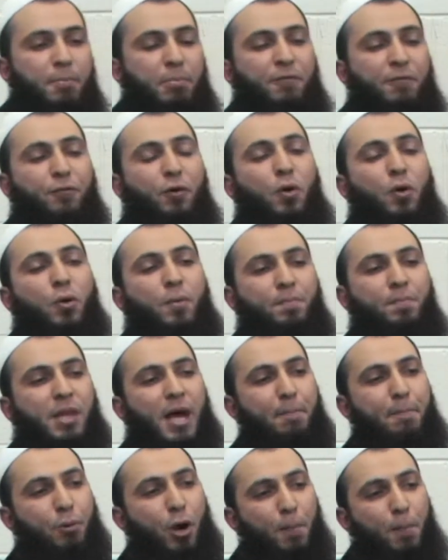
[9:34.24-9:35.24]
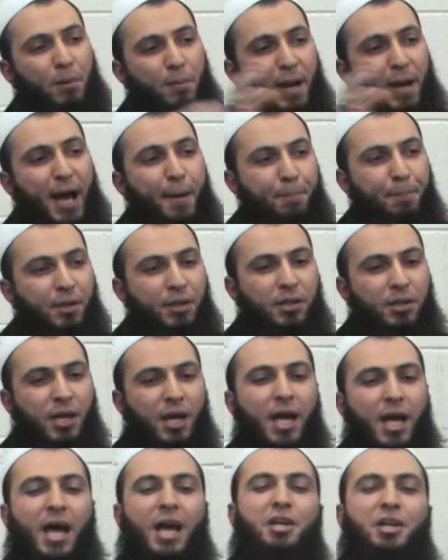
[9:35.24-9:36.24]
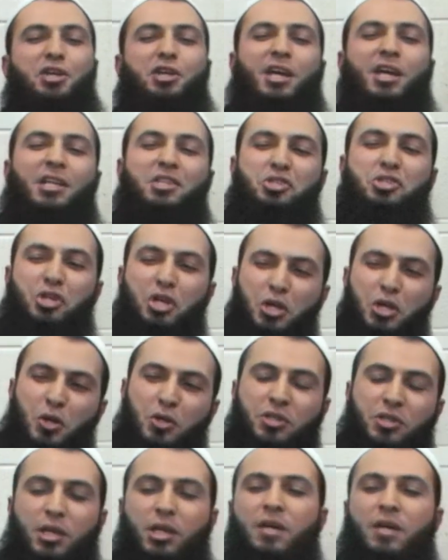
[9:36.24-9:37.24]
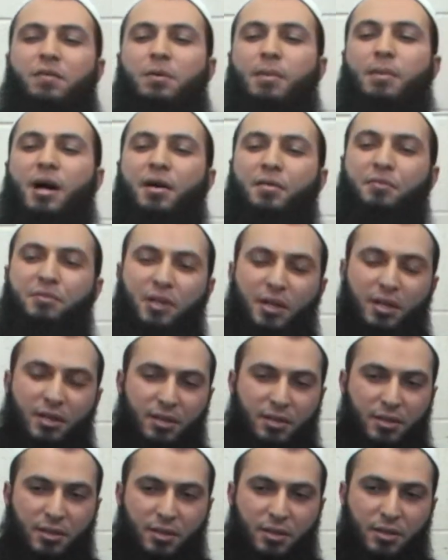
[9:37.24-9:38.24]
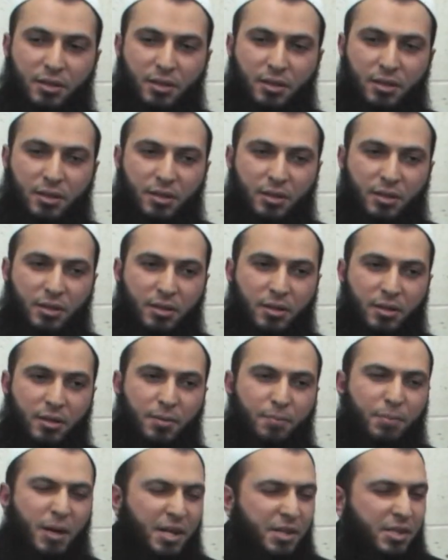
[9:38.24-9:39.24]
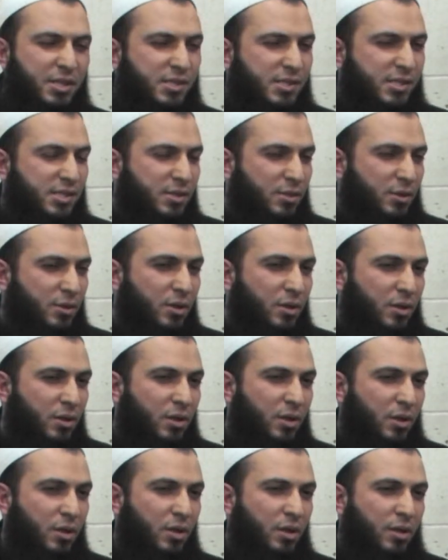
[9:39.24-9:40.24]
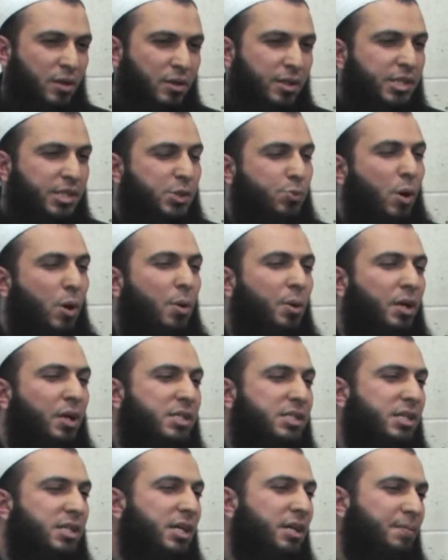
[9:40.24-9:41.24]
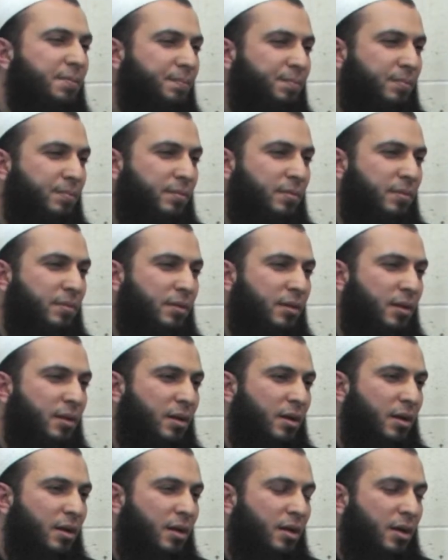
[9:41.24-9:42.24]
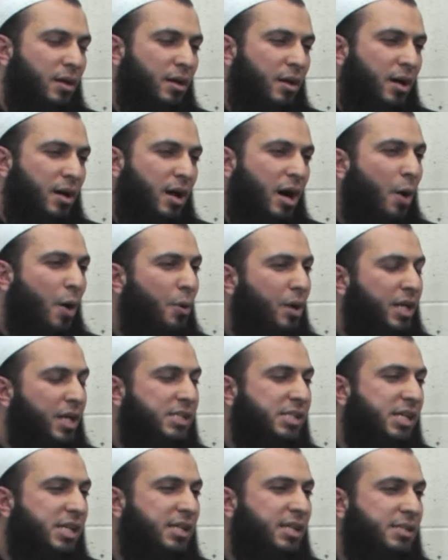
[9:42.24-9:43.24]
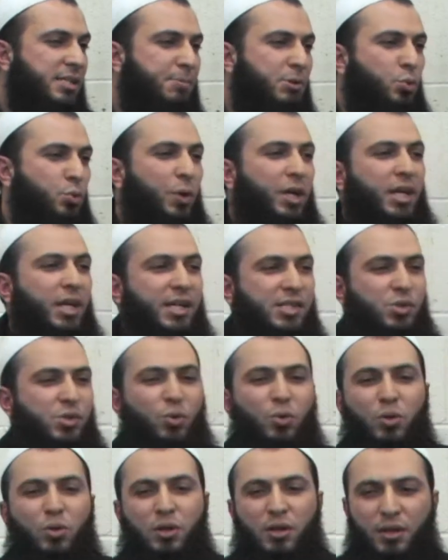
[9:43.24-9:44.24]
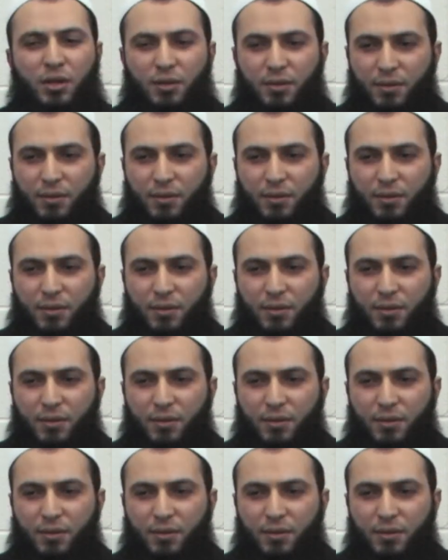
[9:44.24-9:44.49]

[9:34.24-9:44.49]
before that problem happened, and he continued to give him after. Brothers, this is what I want to see. I want to see this between us all.